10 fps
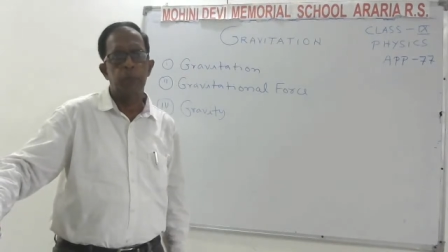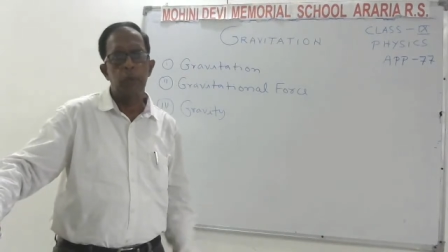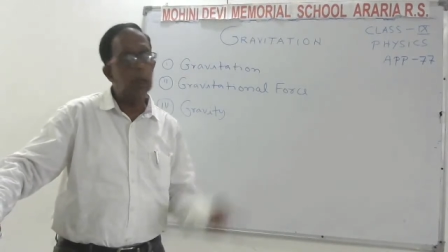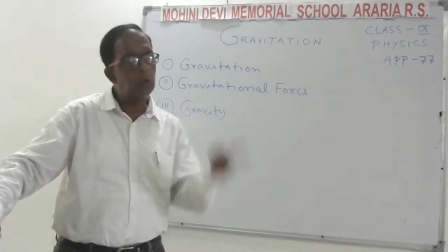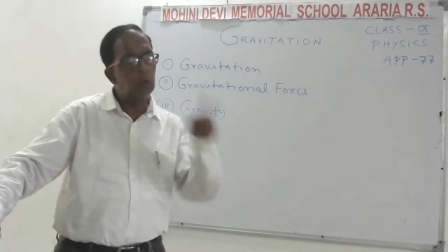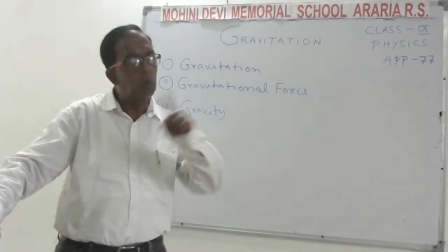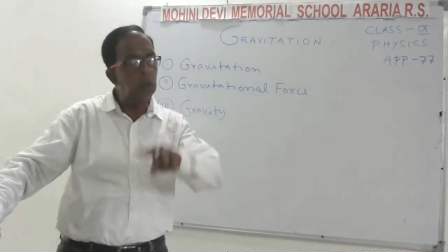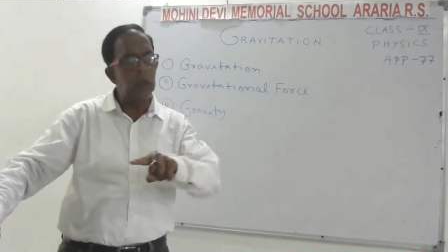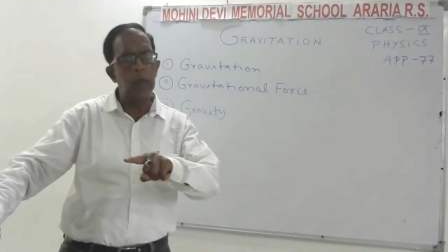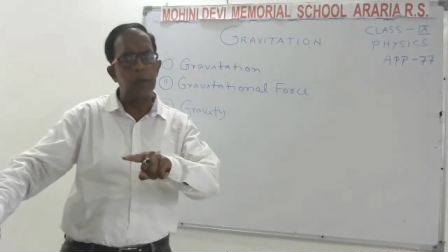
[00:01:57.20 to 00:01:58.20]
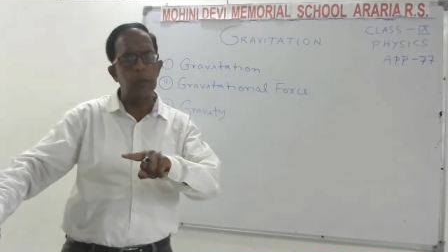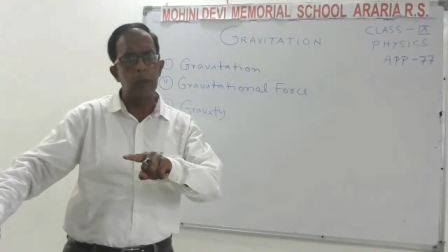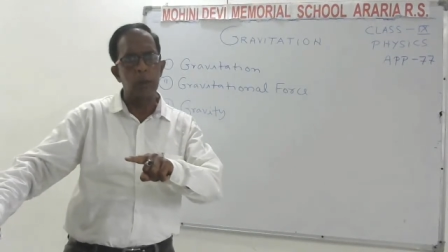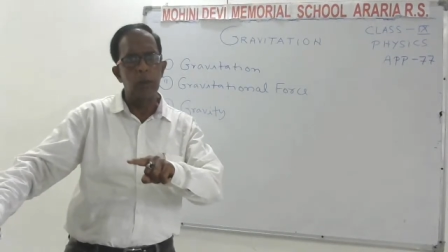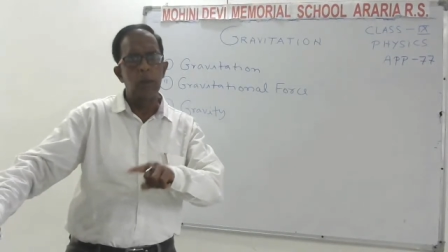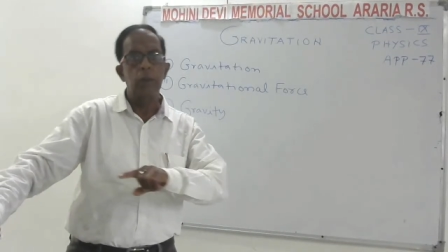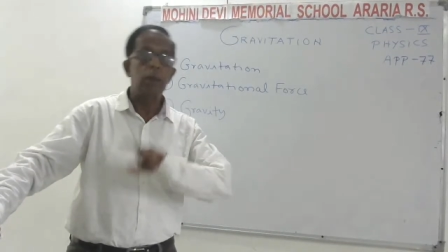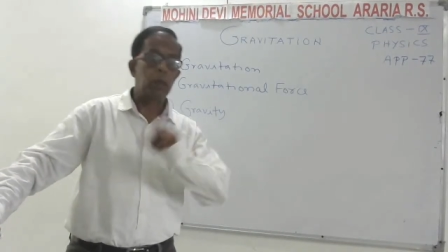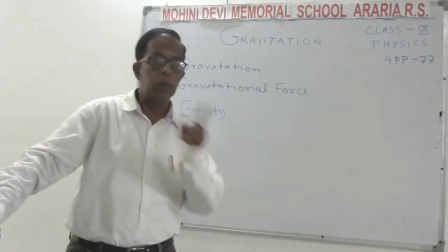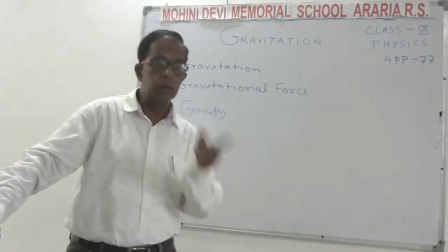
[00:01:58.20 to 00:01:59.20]
They are correlated.
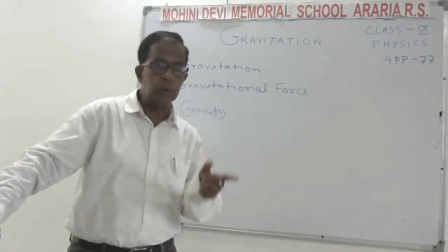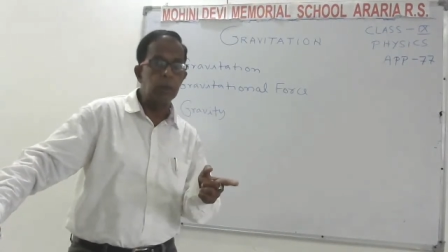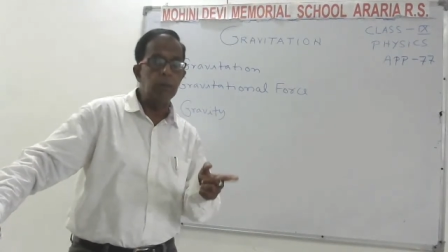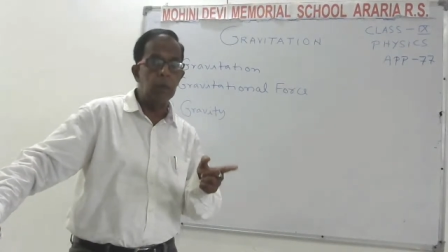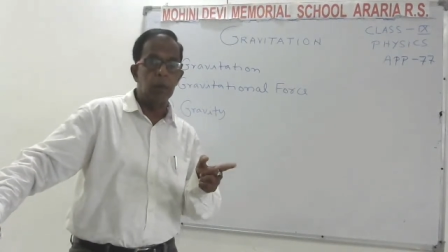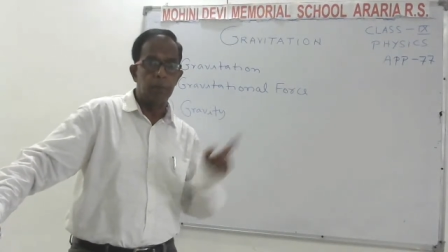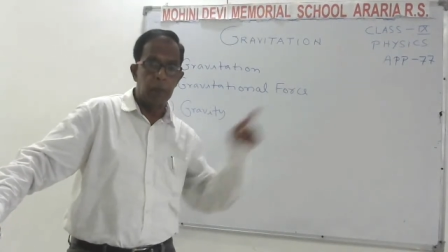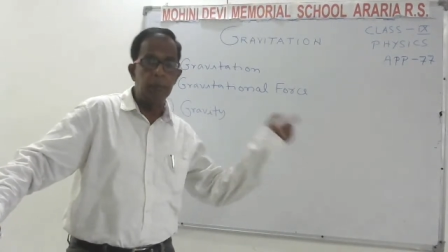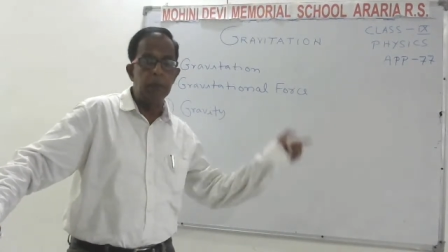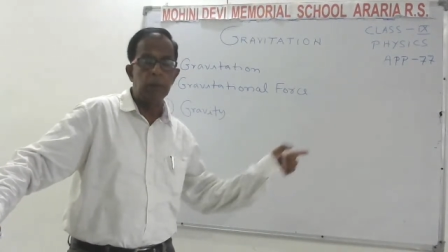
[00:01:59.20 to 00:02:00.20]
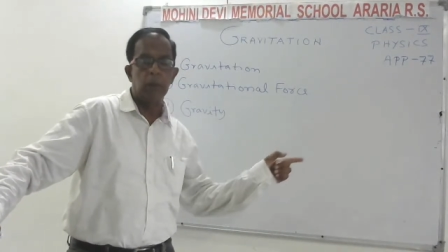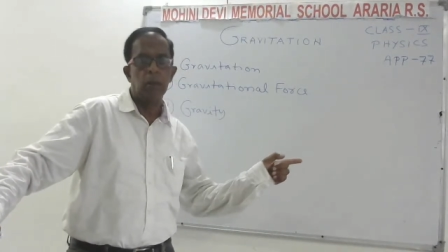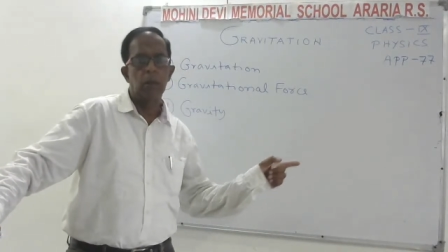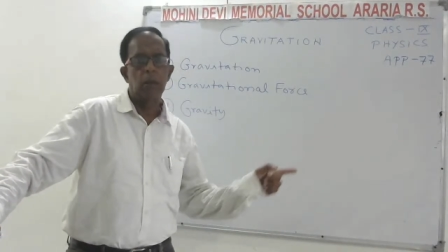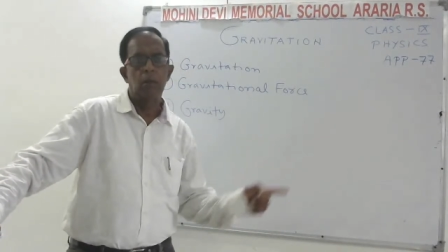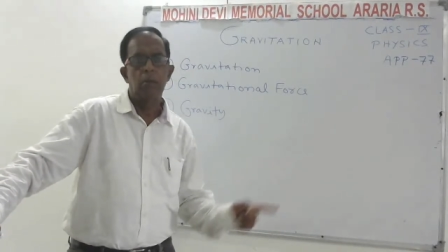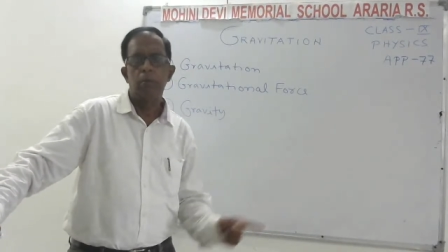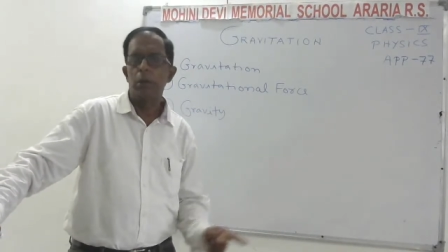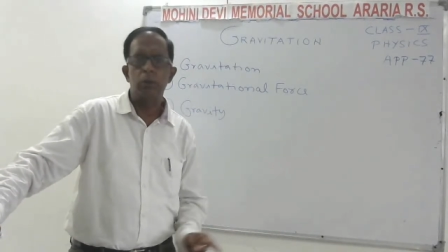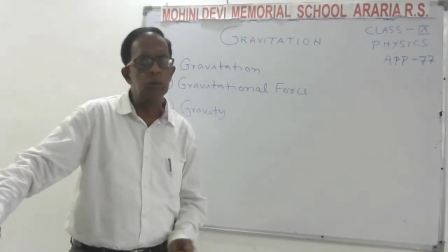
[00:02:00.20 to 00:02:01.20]
They are similar, maybe, but